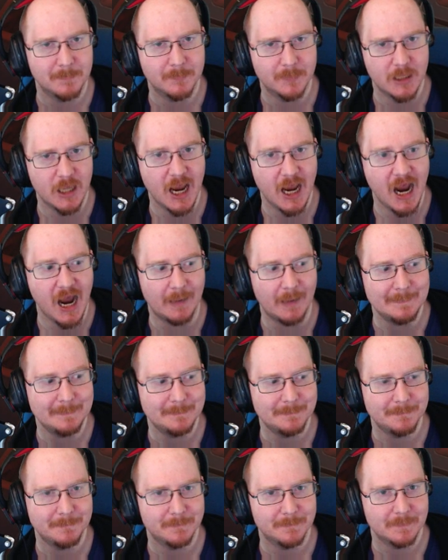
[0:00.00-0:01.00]
Yeah.
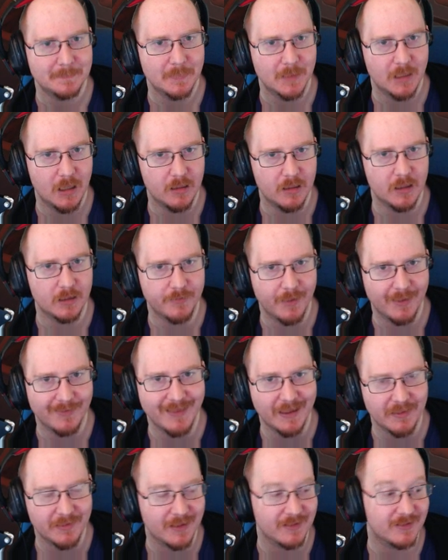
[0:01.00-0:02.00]

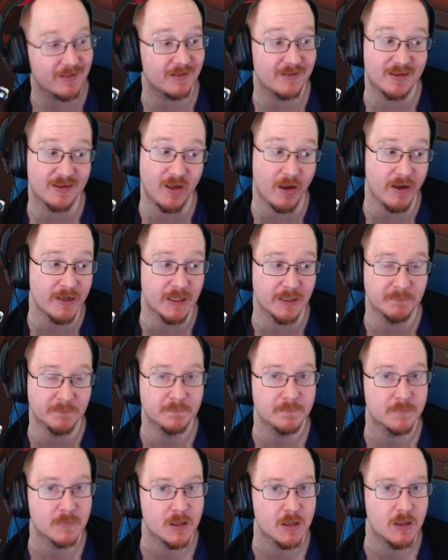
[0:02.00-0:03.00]
That's exciting.
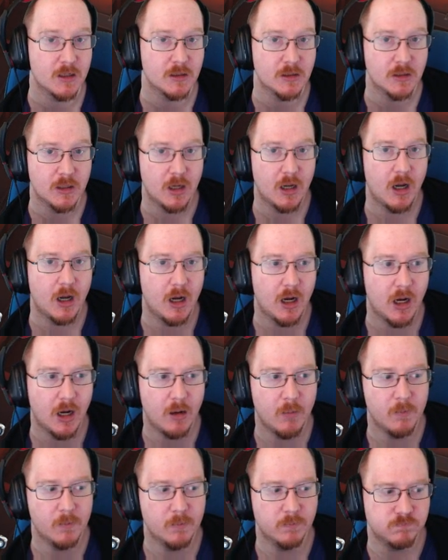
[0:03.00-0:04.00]

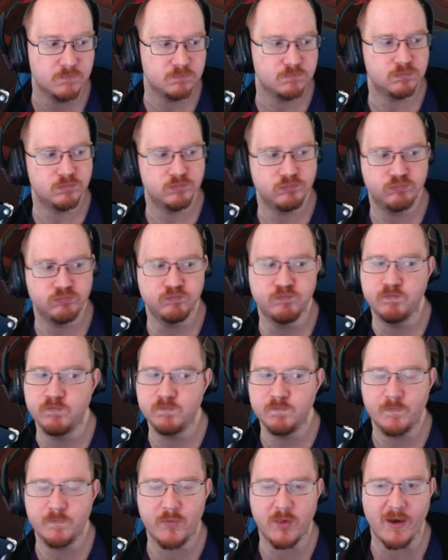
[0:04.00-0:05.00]
So
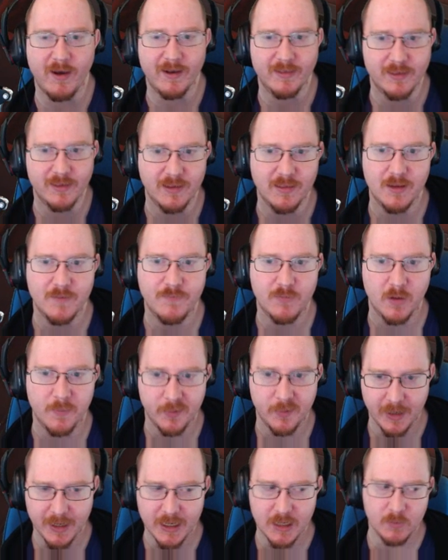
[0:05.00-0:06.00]
I'd say that if you're
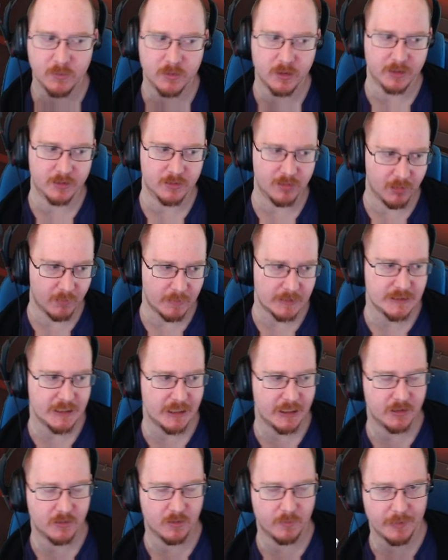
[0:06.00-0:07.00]
playing with a slower
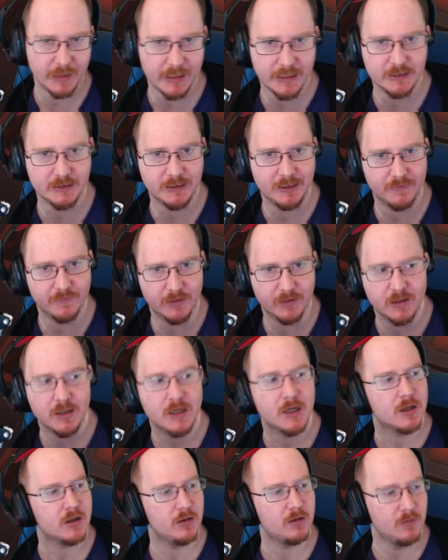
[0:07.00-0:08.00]
tank and you're playing D.Va,
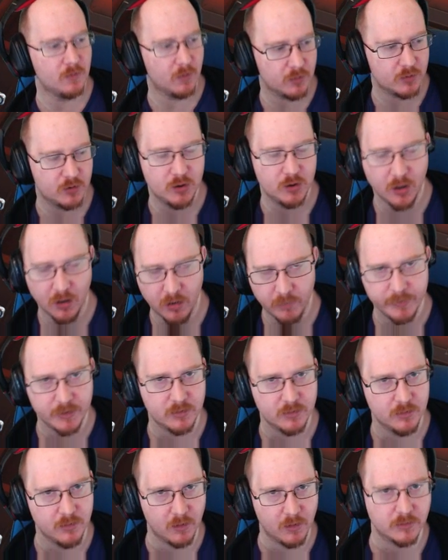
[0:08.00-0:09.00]
your job is
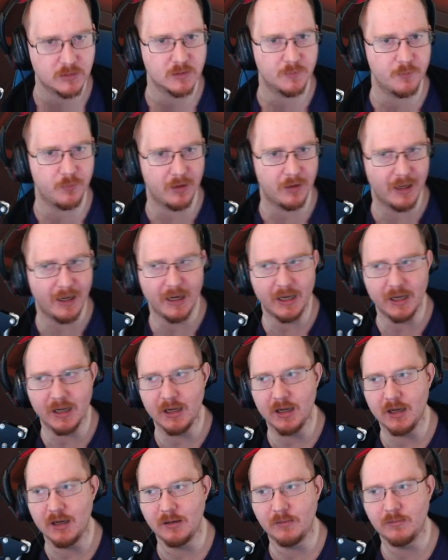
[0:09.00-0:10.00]
not to
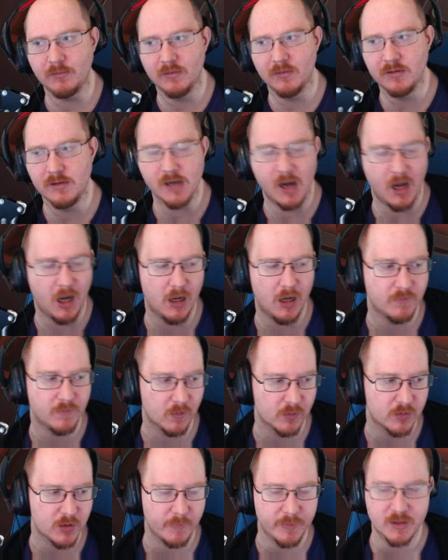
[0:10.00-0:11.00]
play dive.
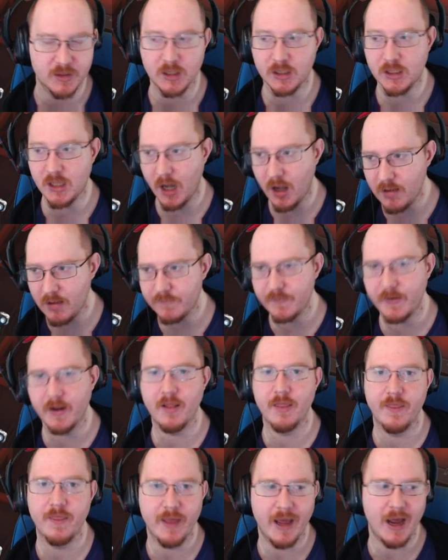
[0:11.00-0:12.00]
Your job is to cover
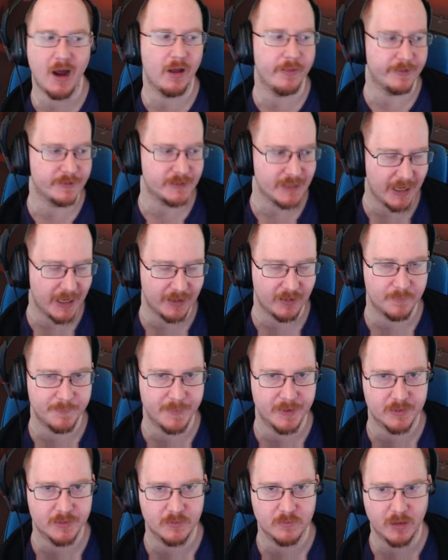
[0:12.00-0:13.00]
that other tank as
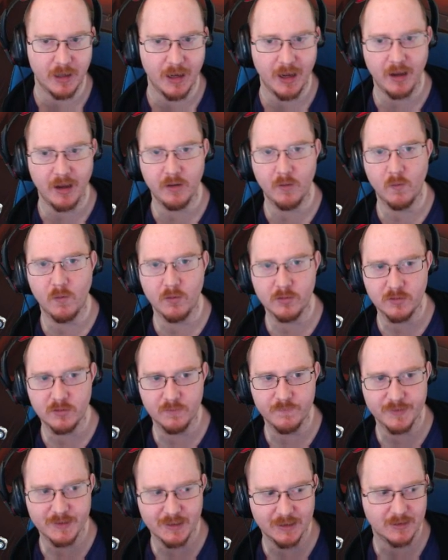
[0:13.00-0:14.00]
best you can, or to
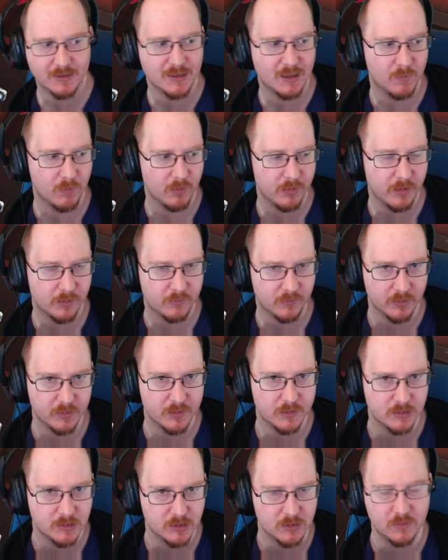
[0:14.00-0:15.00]
facilitate what they're trying
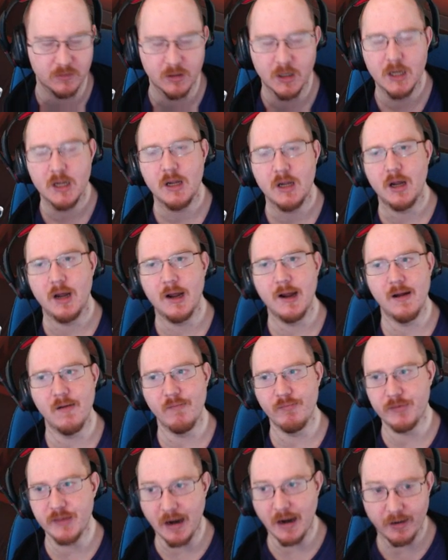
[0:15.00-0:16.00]
to do.
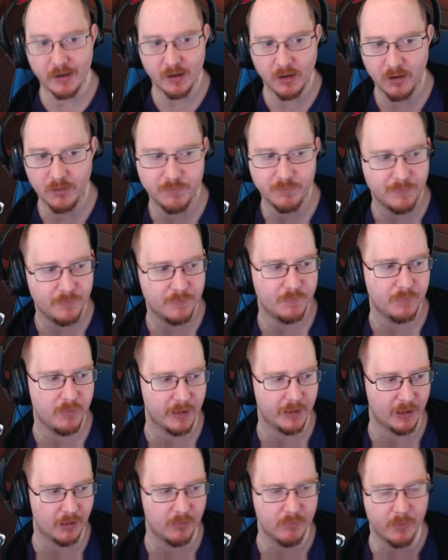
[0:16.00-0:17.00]
Zarya,
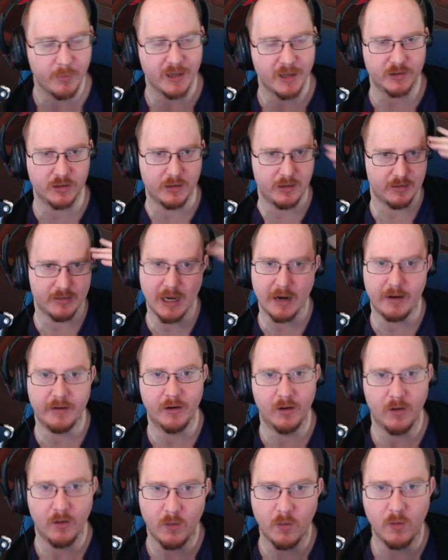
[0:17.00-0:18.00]
like I'm imagining
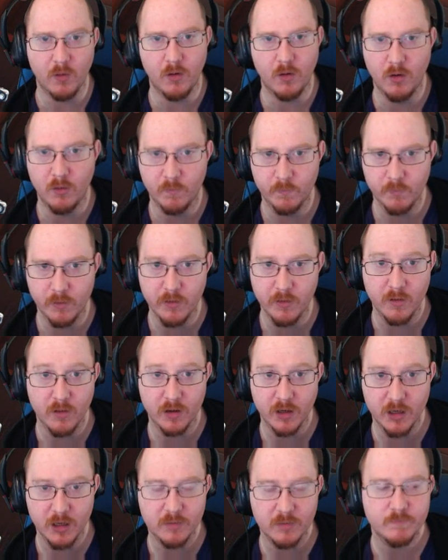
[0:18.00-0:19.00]
Zarya or
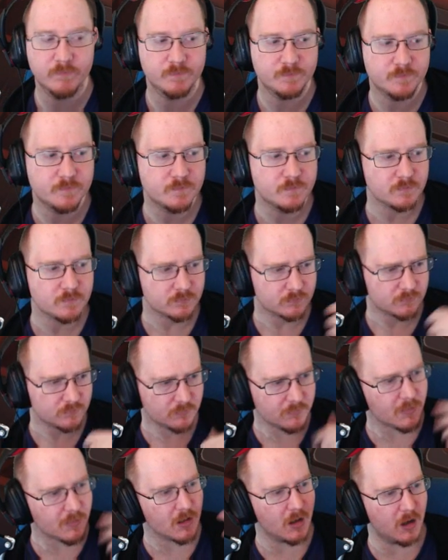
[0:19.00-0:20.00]
Roadhog here.
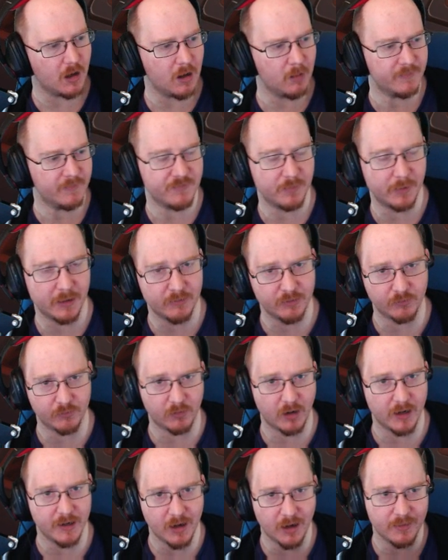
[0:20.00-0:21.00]
If you're playing with a
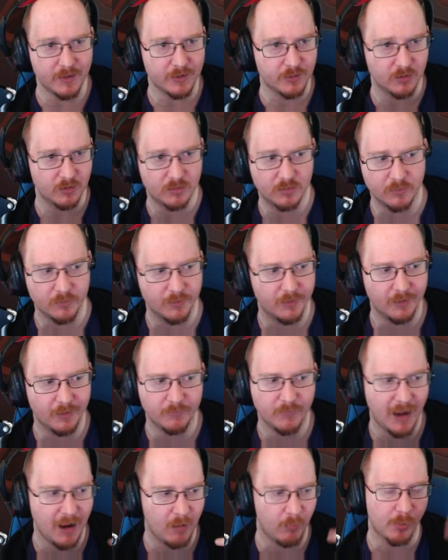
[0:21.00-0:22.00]
Reinhardt, then just
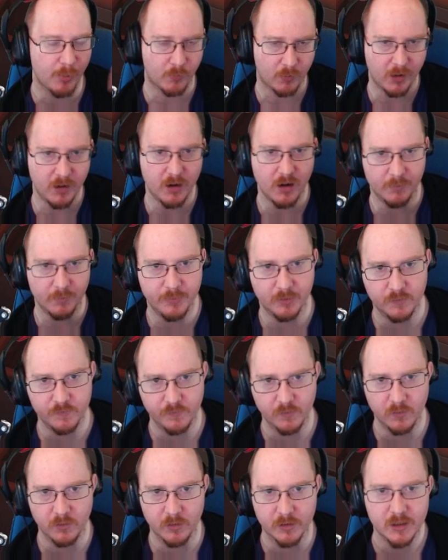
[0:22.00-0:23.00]
help the Reinhardt push
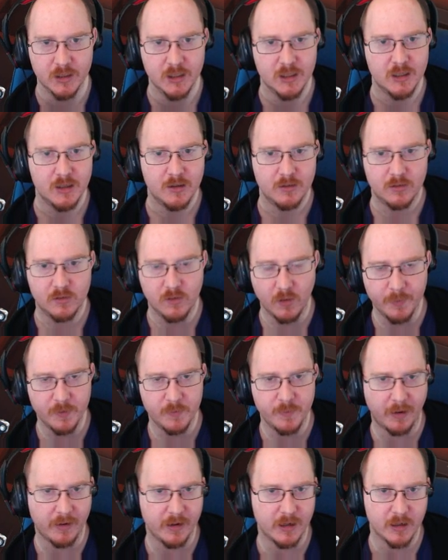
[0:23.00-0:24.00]
forward. Stop his
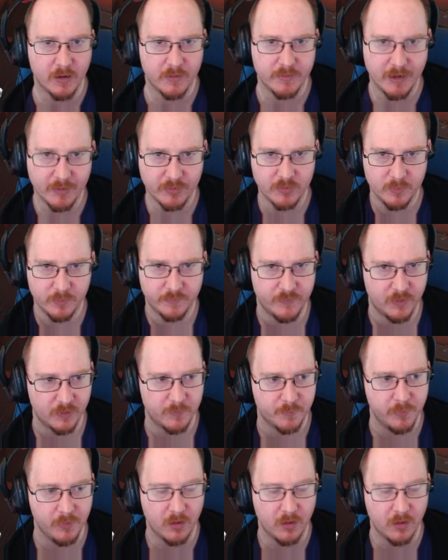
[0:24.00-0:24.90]
barrier going down super fast.